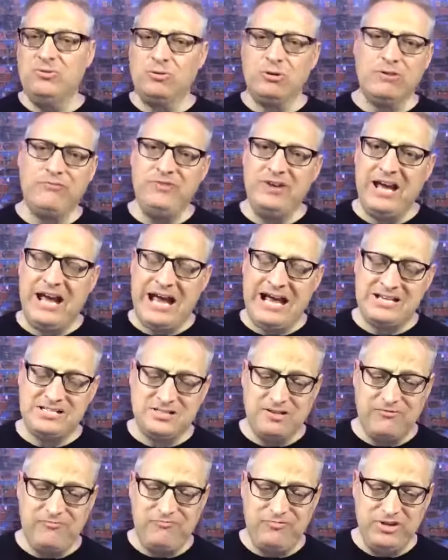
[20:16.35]
Or if he ask
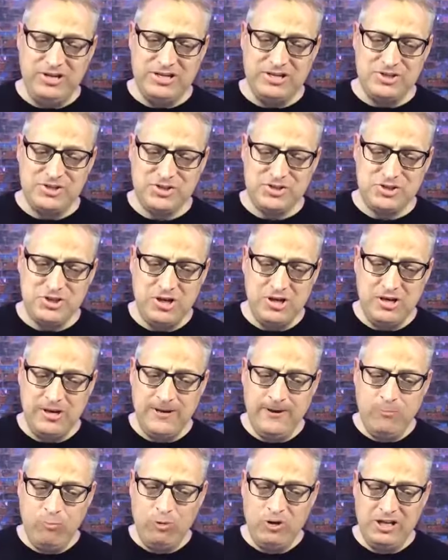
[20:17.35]
a fish,
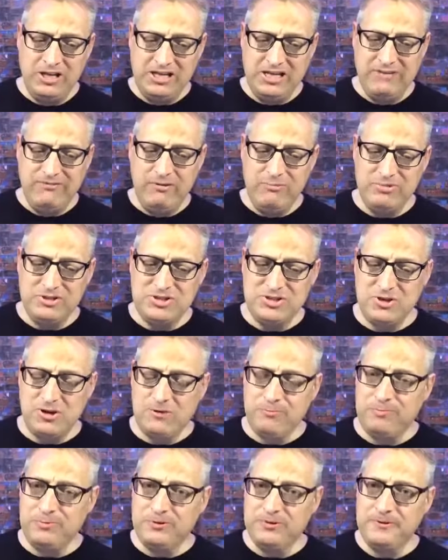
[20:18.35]
will he give him a
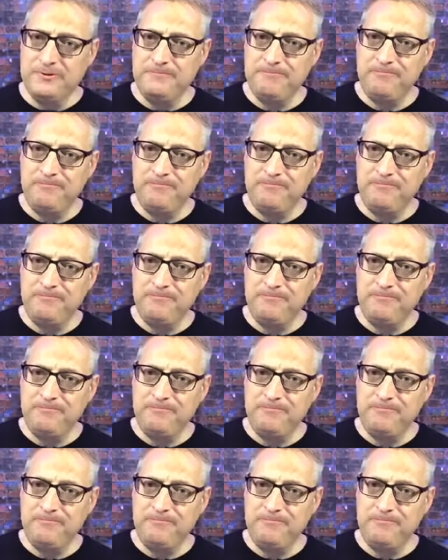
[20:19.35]
serpent?